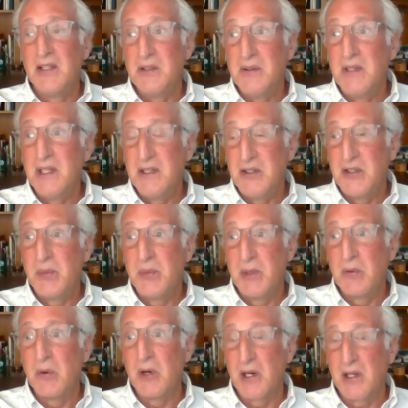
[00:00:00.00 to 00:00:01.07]
you need to
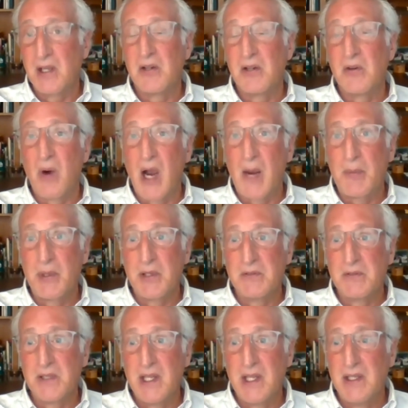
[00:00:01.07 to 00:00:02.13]
be working
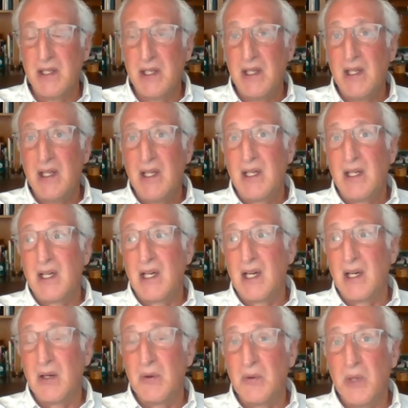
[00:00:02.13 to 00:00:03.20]
cooperatively
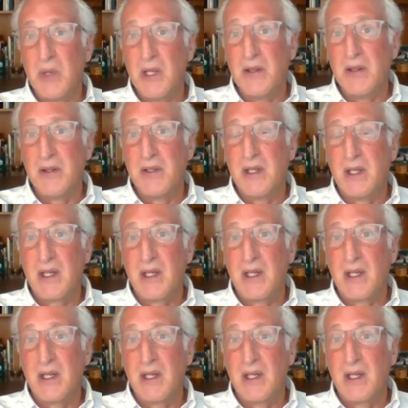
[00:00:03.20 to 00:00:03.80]
with